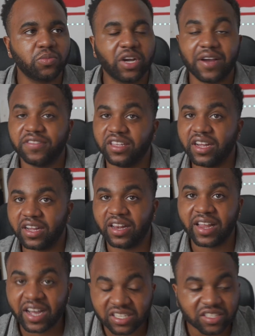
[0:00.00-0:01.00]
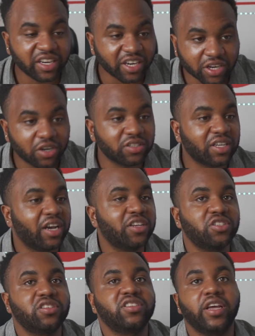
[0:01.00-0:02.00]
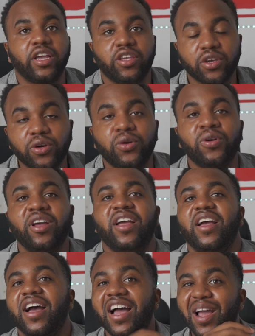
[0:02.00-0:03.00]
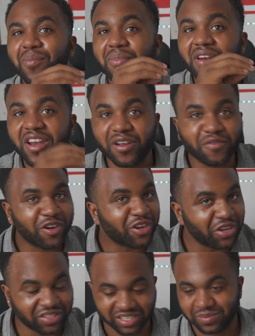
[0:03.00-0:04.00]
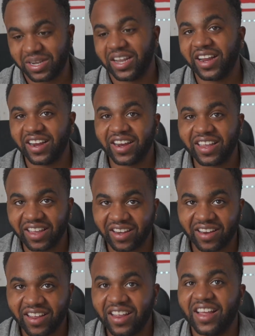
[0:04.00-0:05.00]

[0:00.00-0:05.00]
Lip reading: But after that last haircut, I was just like, yo, I'm never cutting my hair again.